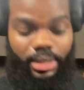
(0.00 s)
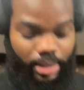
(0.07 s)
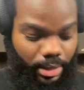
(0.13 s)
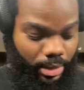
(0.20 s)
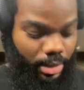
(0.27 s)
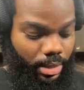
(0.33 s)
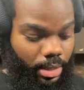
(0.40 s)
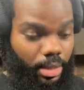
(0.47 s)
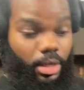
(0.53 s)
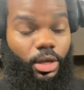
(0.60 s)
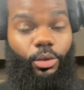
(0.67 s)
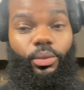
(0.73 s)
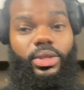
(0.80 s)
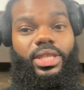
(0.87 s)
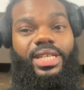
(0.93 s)
thing
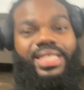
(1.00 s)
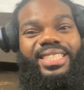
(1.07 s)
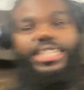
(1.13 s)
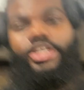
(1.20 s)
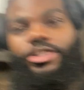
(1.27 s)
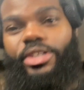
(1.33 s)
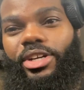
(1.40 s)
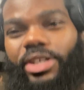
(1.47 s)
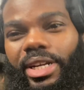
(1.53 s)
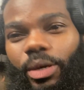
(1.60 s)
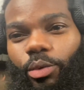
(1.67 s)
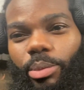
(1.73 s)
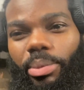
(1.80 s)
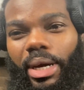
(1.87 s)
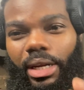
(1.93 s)
with the interior that
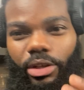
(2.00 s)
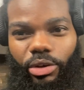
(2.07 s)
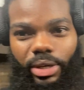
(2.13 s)
we're probably